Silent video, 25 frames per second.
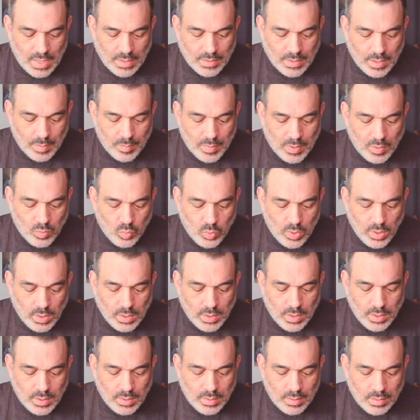they been
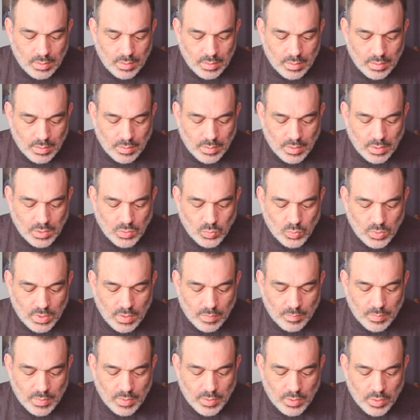willing, this would
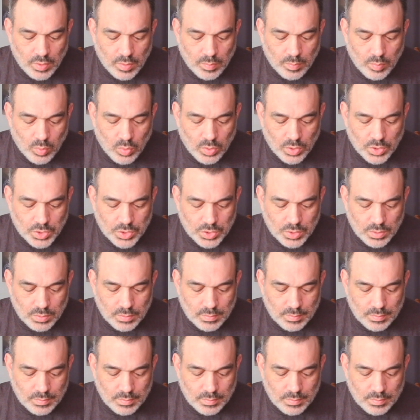have been their portion.